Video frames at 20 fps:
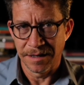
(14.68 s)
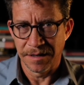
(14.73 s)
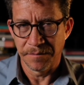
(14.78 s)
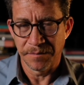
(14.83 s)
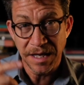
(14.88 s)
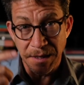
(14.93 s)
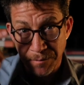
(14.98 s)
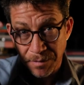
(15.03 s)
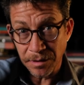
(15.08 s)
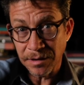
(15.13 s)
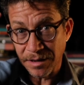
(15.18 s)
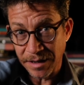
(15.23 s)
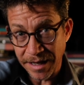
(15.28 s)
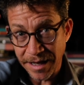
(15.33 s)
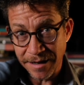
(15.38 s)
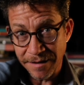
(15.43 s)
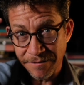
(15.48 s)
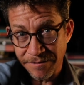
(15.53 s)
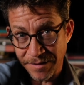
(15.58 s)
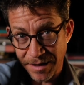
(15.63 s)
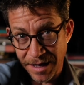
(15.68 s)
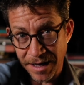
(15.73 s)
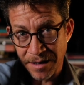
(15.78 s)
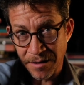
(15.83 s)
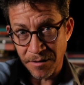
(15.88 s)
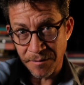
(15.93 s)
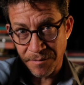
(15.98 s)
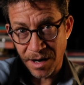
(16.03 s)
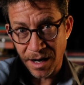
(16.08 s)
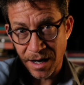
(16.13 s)
People live in
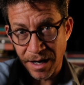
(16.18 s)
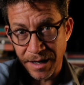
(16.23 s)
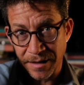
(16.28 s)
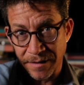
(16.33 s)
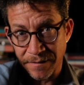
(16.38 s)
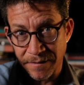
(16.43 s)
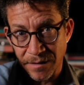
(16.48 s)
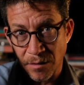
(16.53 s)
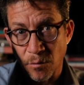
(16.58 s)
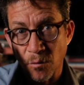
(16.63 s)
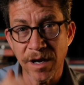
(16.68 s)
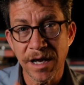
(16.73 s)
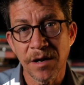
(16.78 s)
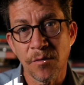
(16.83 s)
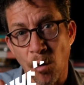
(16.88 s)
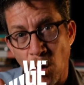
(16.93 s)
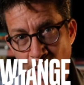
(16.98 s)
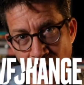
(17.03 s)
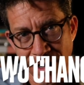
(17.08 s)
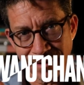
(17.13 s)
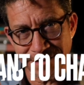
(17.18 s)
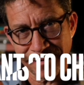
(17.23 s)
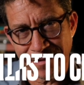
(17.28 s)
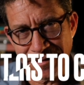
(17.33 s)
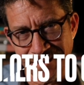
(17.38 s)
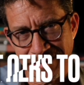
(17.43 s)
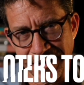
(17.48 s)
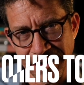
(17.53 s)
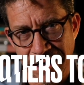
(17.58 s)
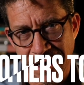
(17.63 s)
our minds. We want to
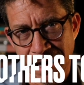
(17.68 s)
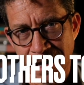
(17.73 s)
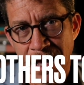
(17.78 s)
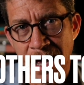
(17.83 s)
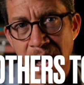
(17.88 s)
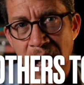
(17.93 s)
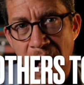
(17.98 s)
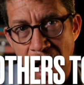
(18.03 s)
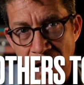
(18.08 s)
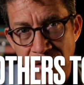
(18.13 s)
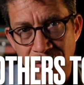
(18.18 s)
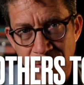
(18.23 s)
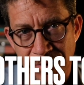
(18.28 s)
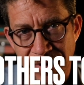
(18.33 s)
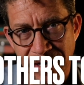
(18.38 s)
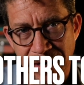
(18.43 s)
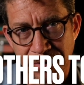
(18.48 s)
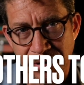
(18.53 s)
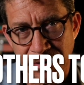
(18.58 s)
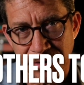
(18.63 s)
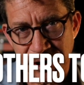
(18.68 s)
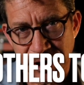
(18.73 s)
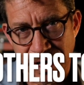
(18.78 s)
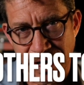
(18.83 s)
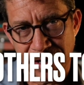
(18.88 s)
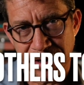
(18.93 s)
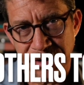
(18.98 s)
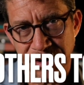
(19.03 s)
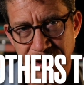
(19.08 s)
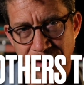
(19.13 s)
see other people
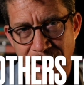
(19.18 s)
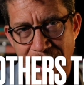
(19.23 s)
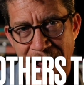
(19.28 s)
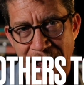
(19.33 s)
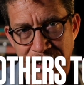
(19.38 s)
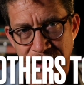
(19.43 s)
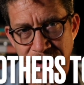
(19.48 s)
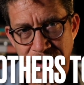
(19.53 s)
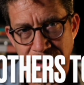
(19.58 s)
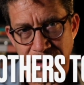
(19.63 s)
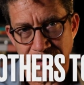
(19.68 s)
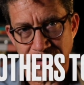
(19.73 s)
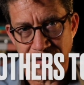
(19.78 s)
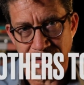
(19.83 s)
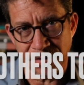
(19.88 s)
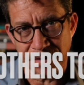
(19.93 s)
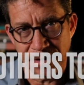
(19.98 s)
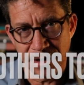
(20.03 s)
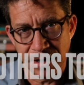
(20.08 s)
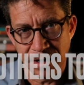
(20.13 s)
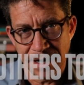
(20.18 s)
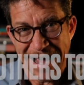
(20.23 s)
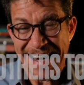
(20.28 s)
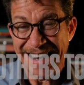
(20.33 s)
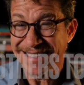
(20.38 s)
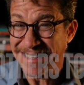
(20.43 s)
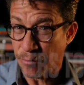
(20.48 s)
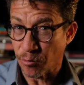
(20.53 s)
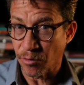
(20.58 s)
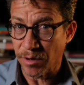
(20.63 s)
change their actions. And
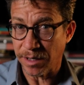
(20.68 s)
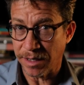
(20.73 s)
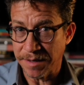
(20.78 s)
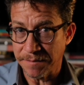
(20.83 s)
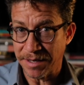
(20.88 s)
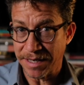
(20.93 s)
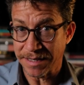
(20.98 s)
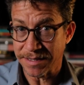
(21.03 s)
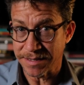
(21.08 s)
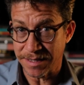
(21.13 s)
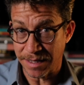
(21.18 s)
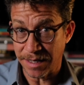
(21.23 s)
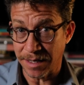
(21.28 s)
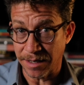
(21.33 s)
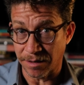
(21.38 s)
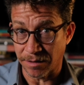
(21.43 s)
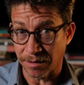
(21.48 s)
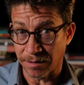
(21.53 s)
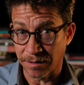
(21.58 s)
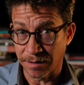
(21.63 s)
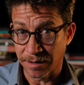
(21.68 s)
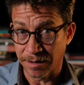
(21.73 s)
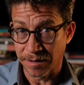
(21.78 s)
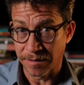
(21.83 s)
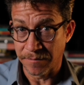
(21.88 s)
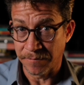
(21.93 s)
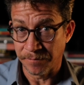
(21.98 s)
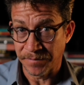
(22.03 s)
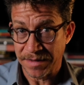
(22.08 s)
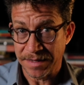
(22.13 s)
it's a really big deal
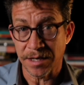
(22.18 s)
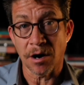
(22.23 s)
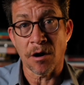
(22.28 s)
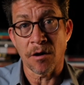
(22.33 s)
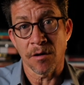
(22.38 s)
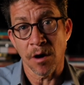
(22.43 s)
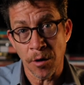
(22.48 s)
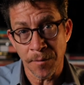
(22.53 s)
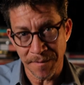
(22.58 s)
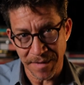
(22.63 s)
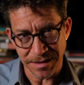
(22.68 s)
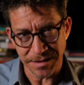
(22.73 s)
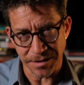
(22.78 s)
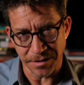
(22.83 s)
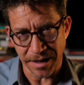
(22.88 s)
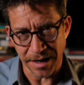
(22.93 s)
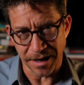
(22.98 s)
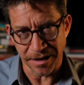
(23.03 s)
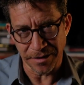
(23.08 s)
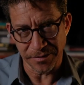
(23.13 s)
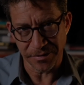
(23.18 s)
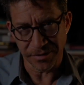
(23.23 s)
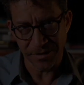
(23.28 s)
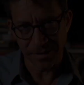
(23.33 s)
to our own mental health.